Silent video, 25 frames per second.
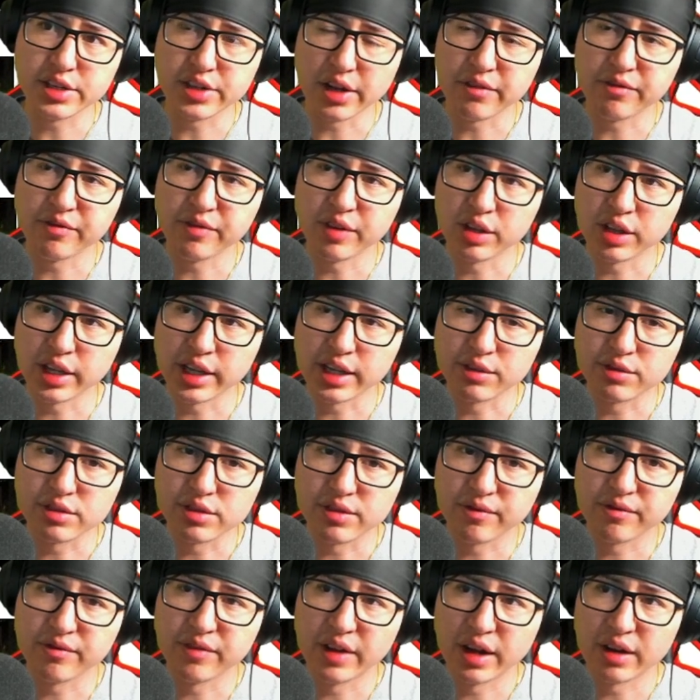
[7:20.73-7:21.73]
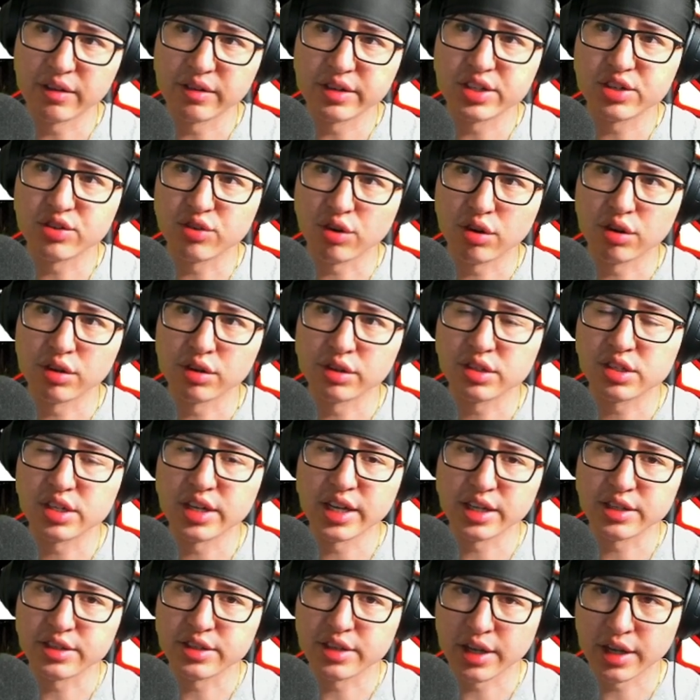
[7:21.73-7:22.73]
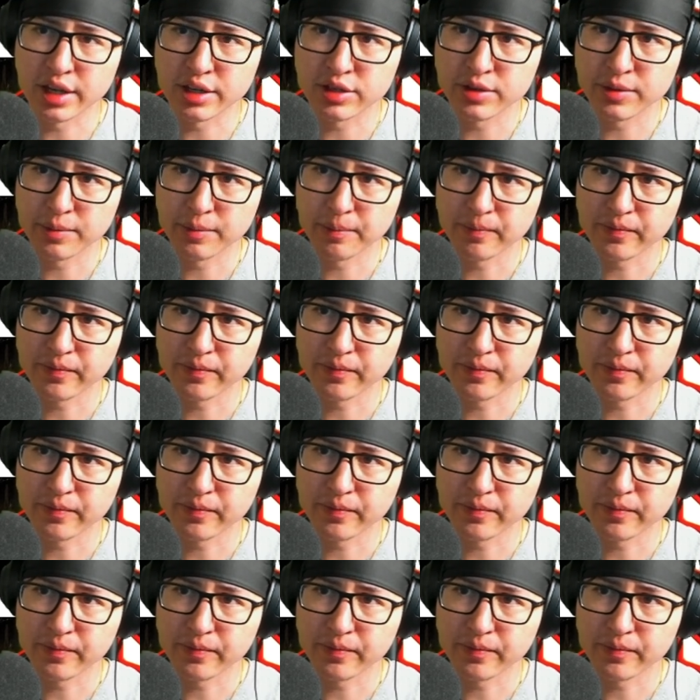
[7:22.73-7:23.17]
I felt like it was a very strong Snake stage.